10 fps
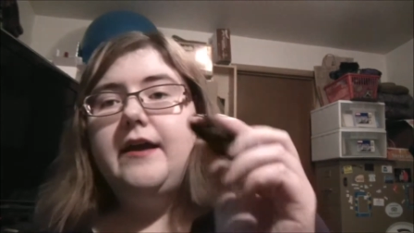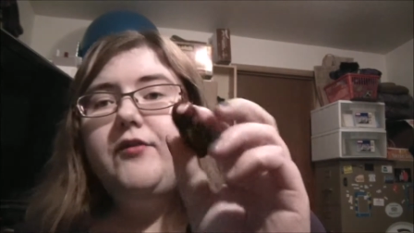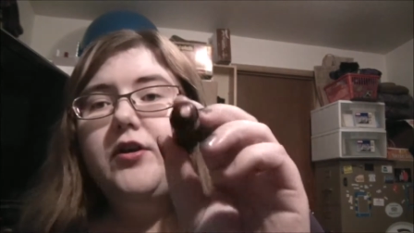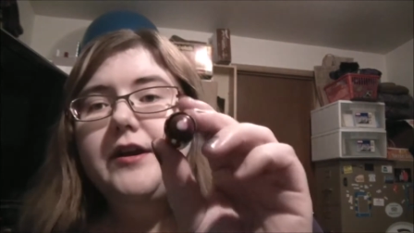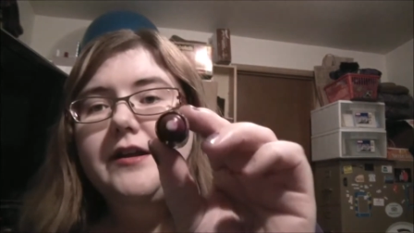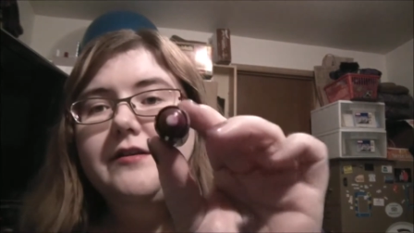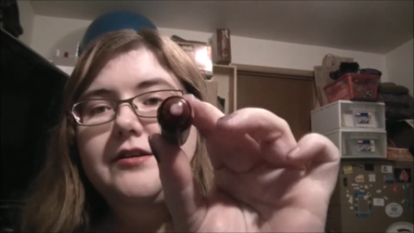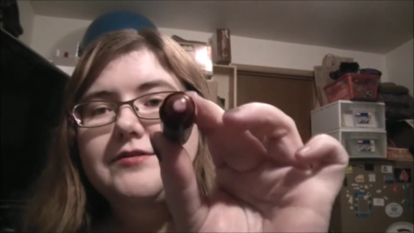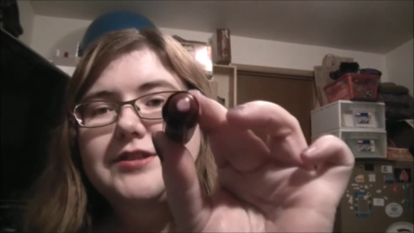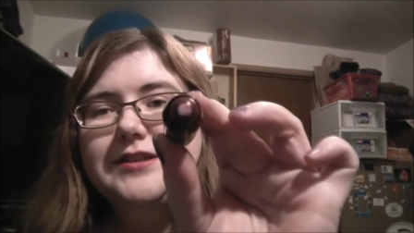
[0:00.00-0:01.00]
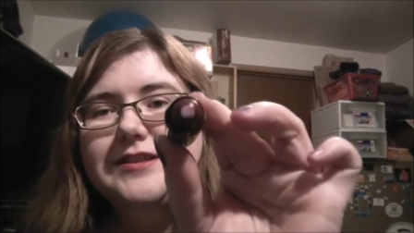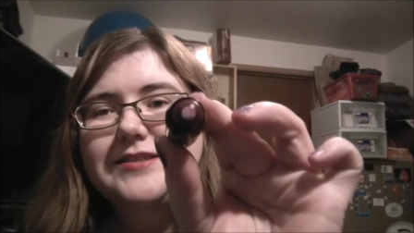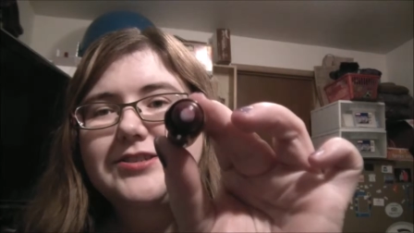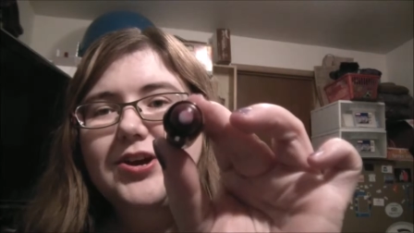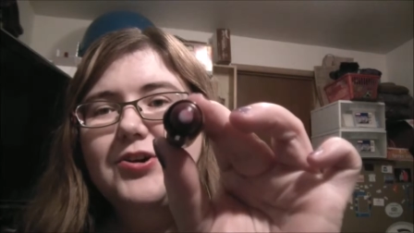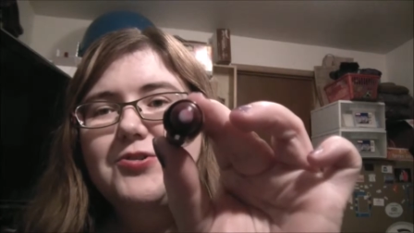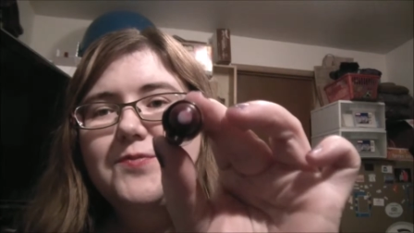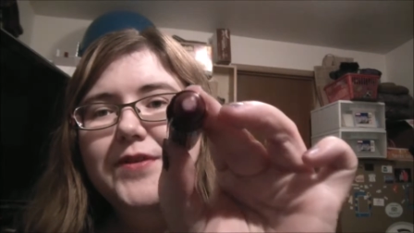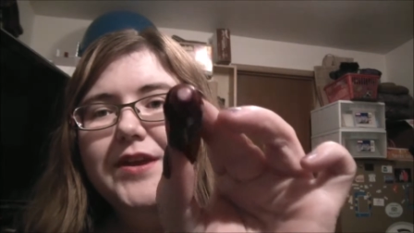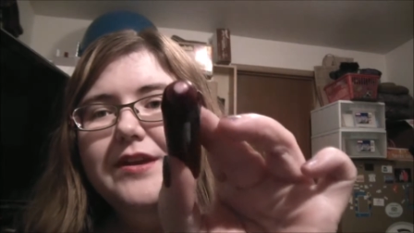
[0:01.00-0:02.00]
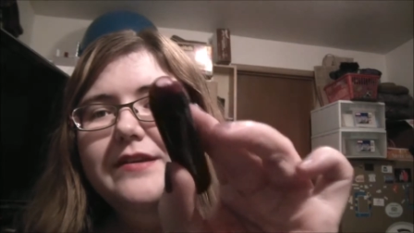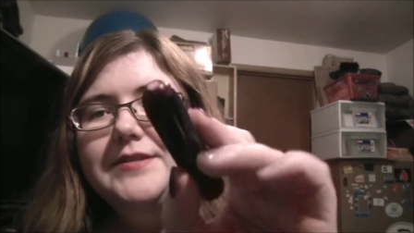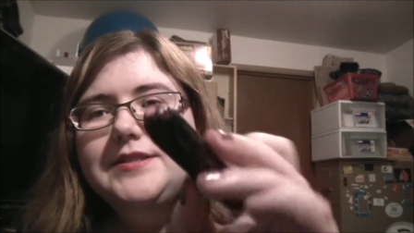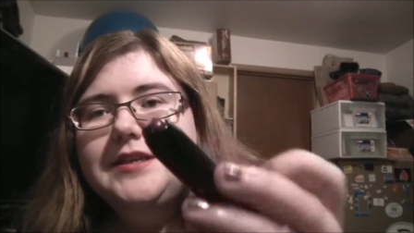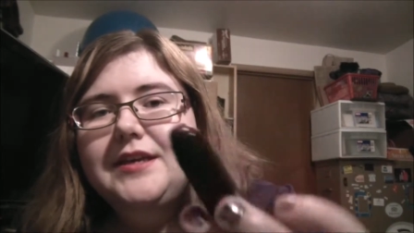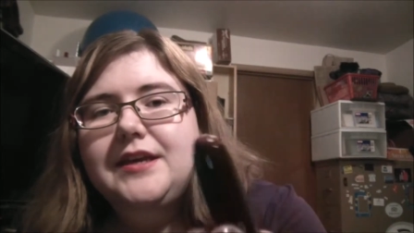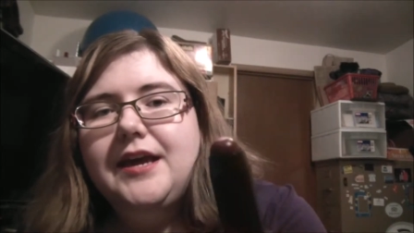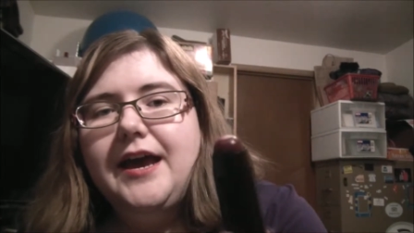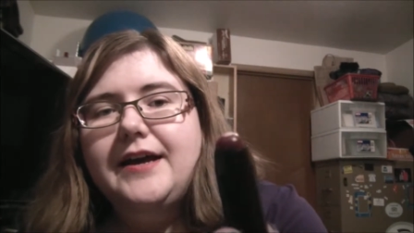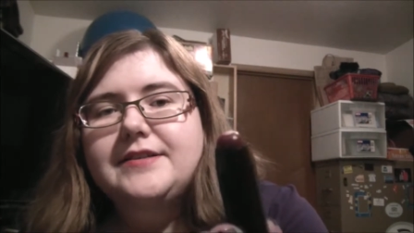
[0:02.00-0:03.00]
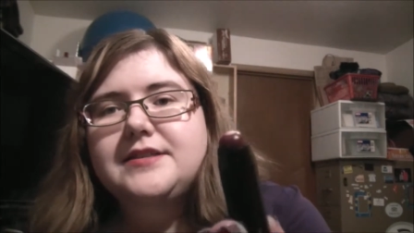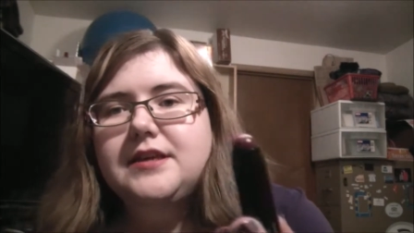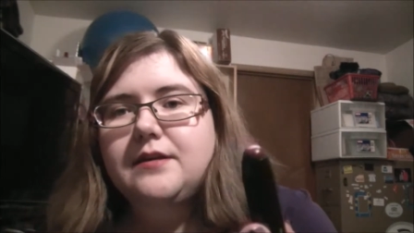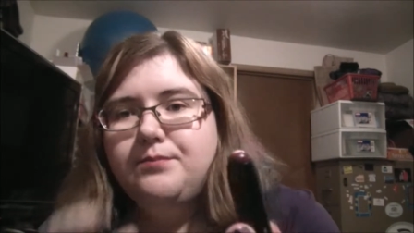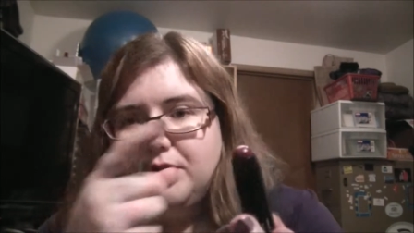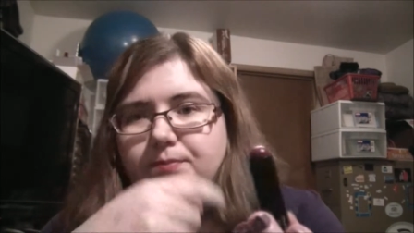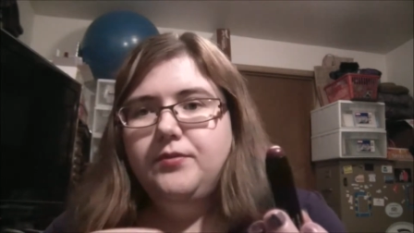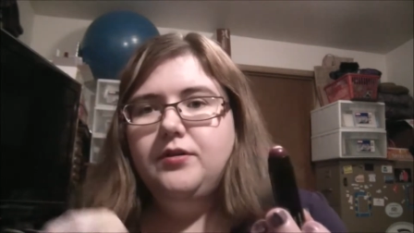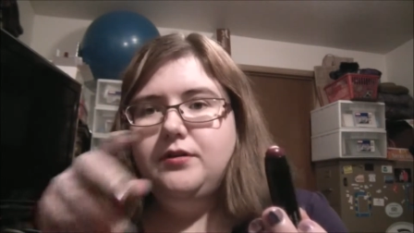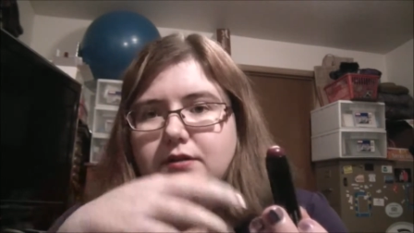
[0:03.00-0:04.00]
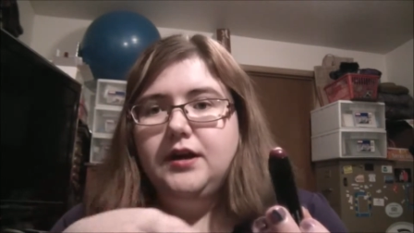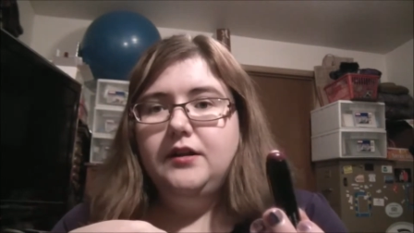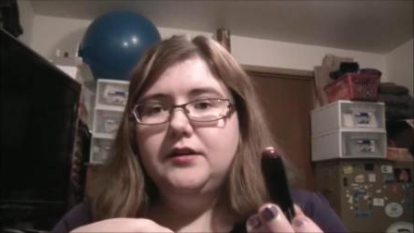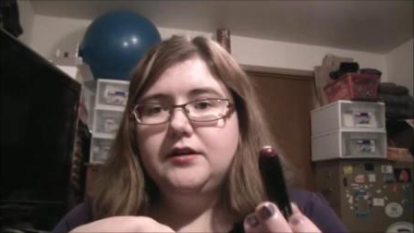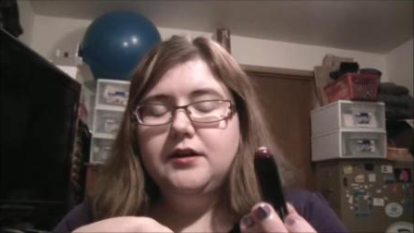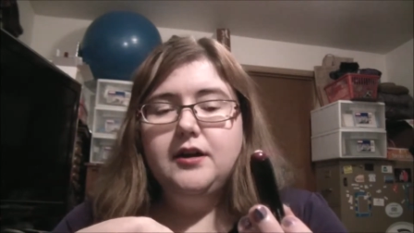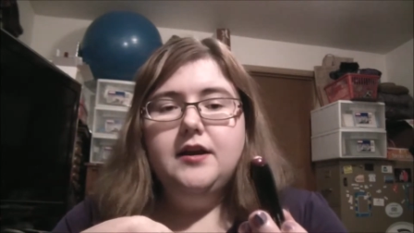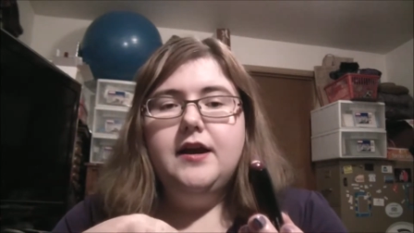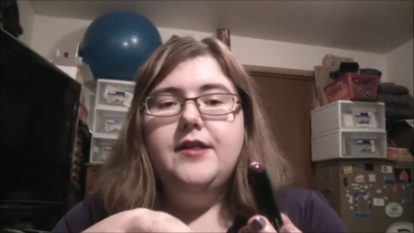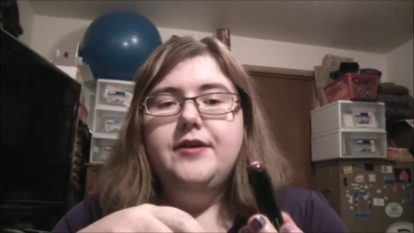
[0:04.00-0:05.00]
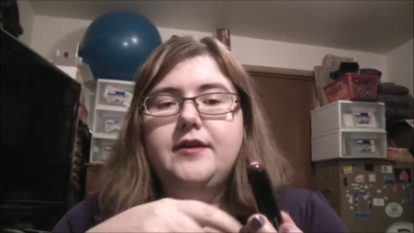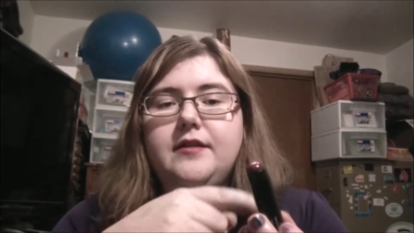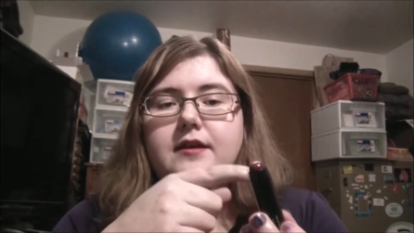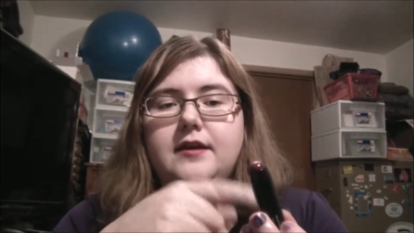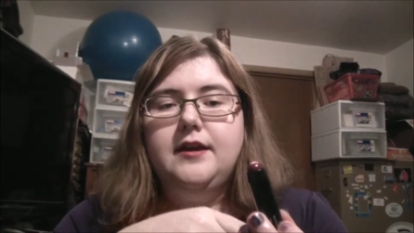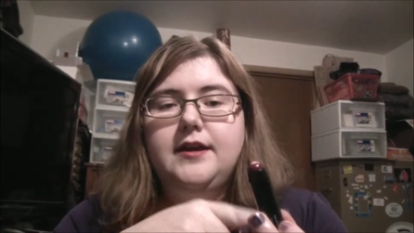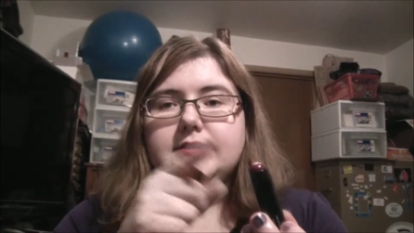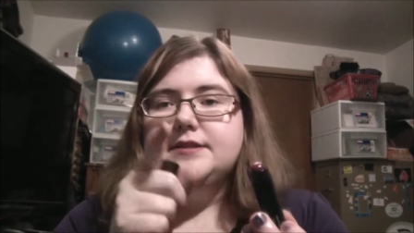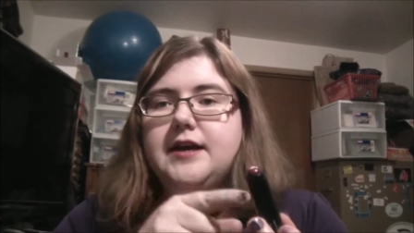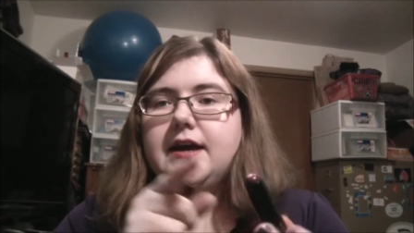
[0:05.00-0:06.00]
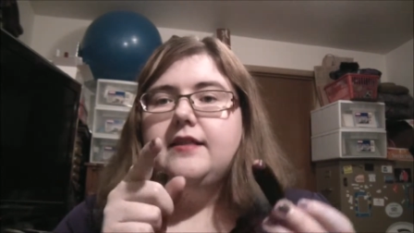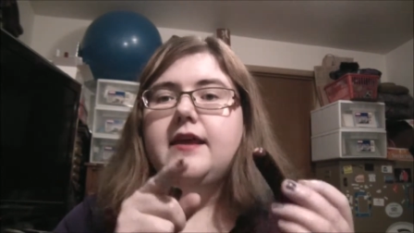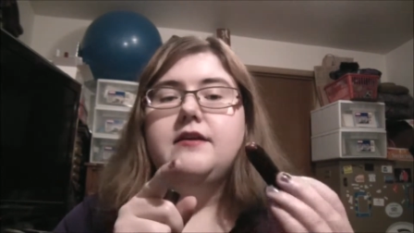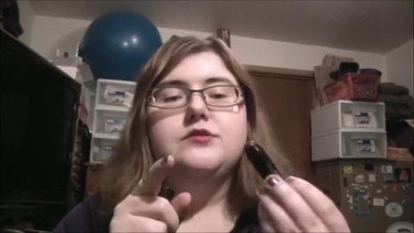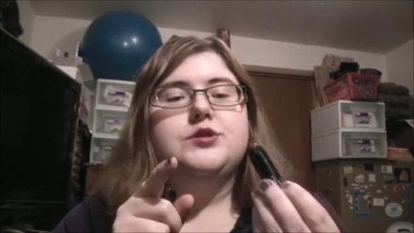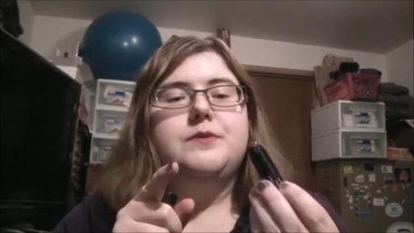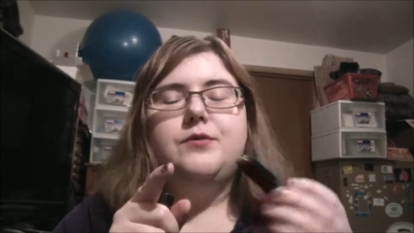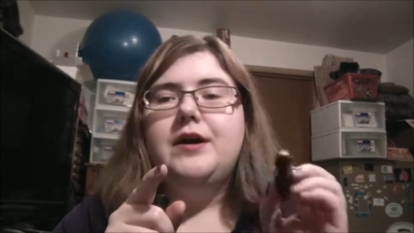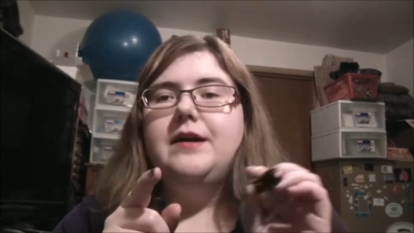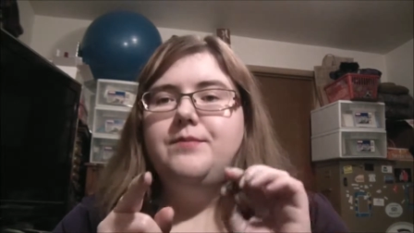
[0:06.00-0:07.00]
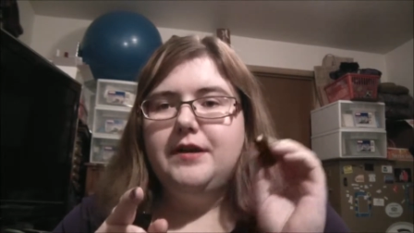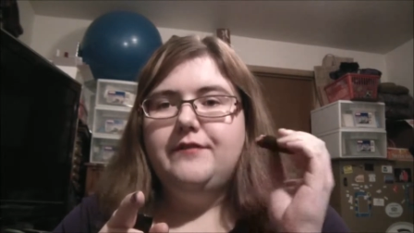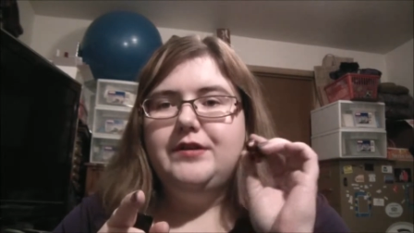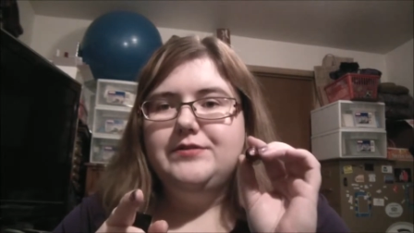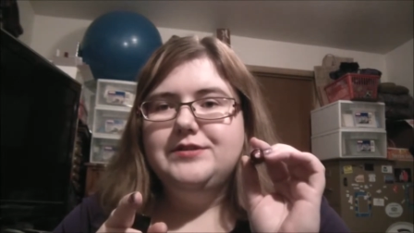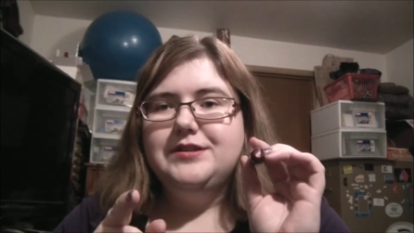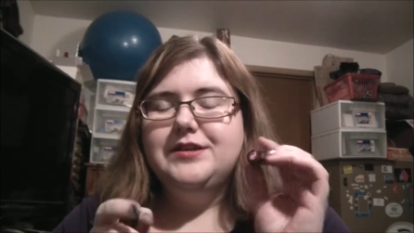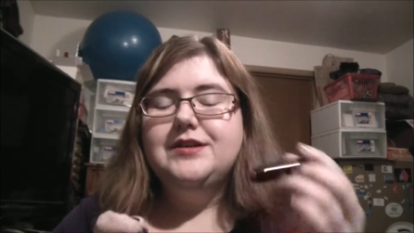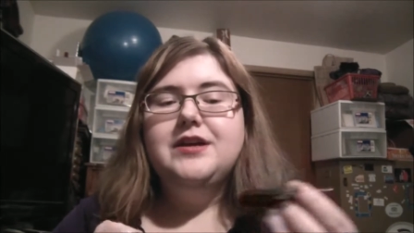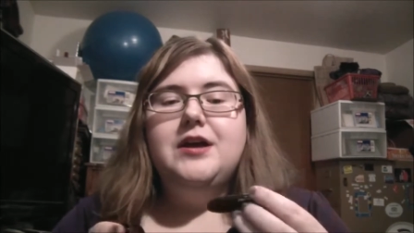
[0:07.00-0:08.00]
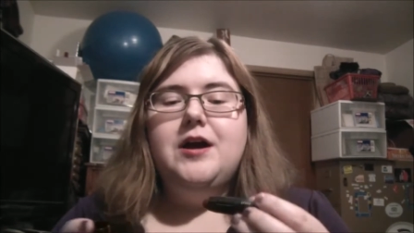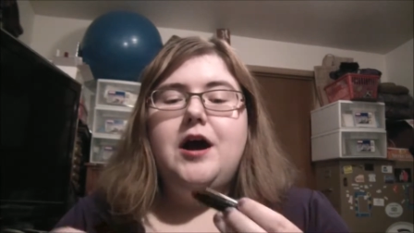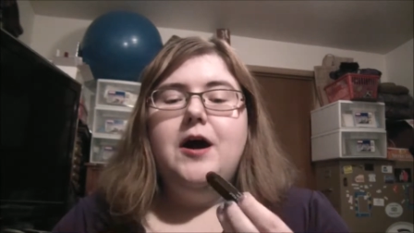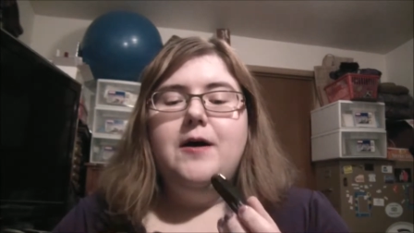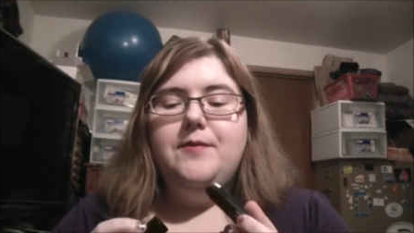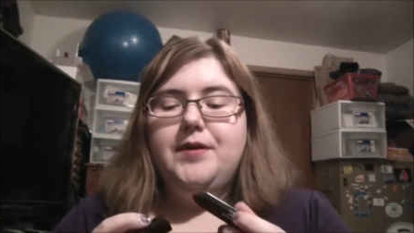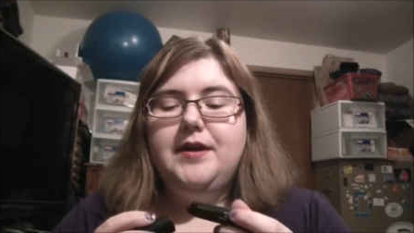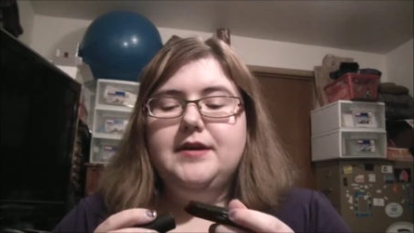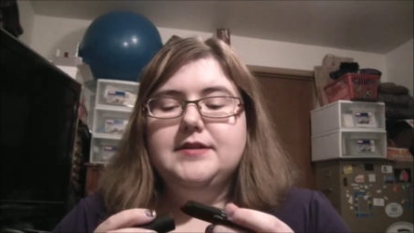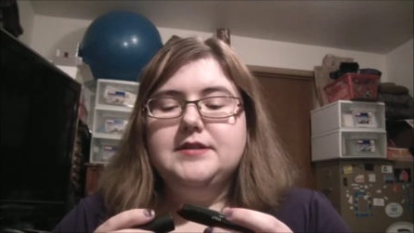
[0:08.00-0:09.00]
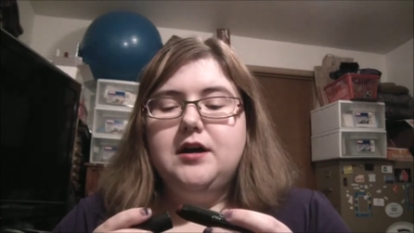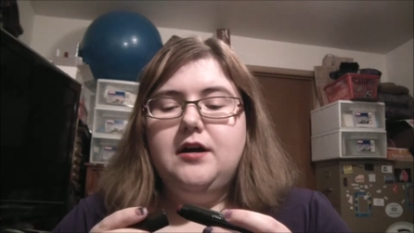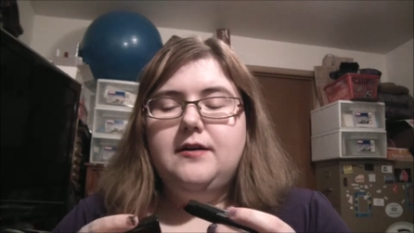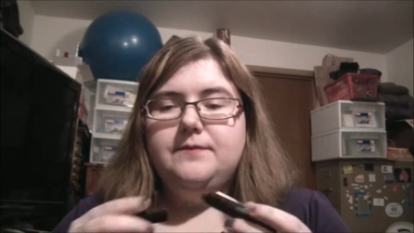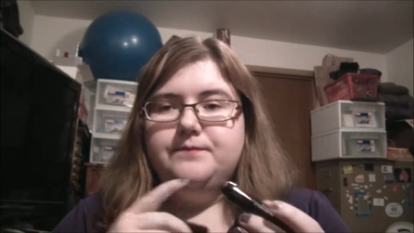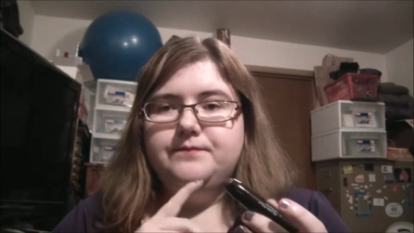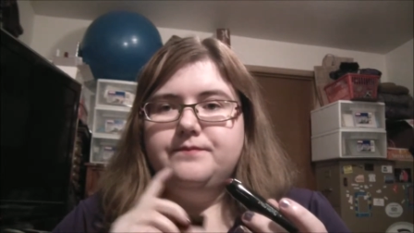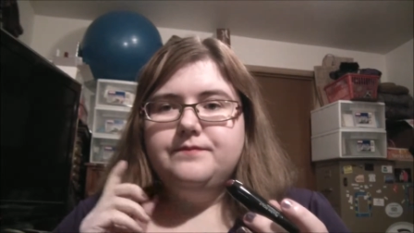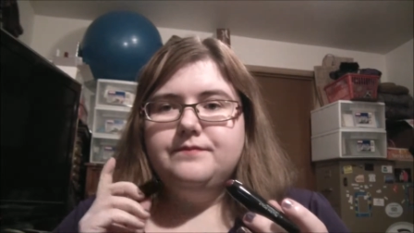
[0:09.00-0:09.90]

I've already used it, so you see it has the purple color and then the inside that used to be white but I've used it um, is um,